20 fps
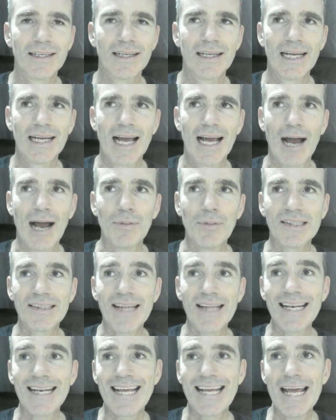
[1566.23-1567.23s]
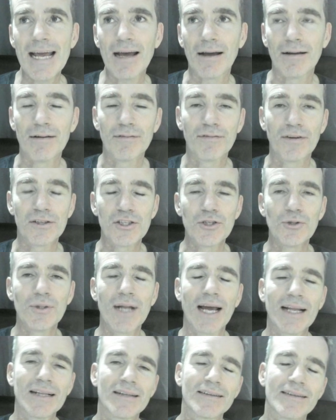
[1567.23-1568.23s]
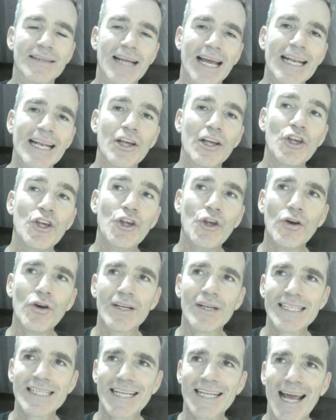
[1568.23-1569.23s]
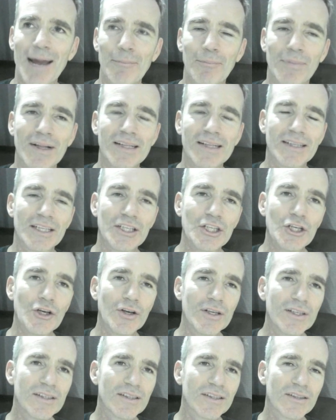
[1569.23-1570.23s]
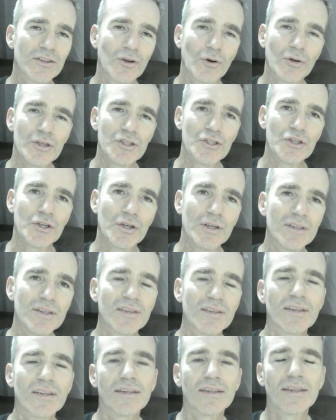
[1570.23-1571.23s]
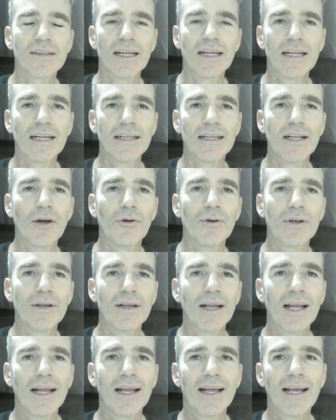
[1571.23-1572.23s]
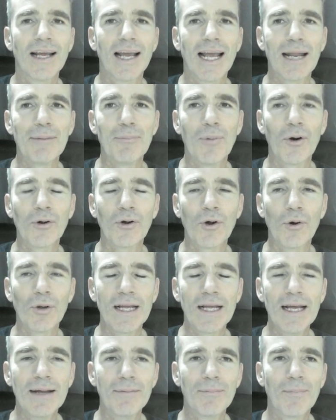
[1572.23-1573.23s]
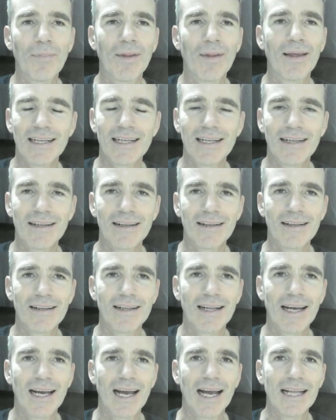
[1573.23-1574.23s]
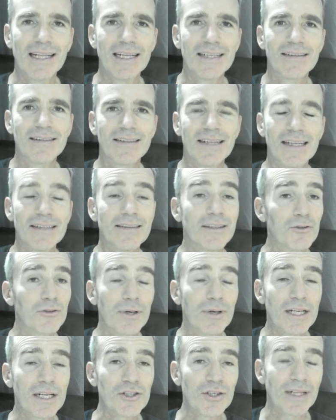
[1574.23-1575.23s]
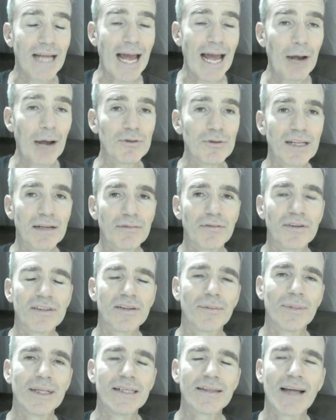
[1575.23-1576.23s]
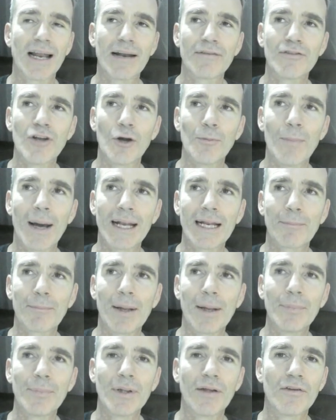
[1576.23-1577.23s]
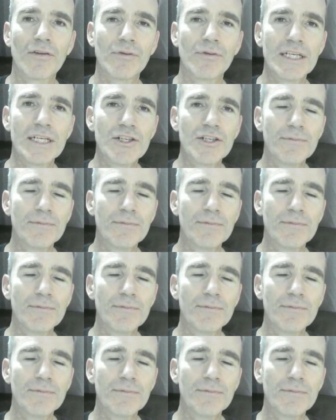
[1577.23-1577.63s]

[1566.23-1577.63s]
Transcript: And we stayed here for 2 nights in a yurt camp. These are yurts or jurs, as known in Mongolia. And this is a traditional housing for some of these kind of nomadic people of the region.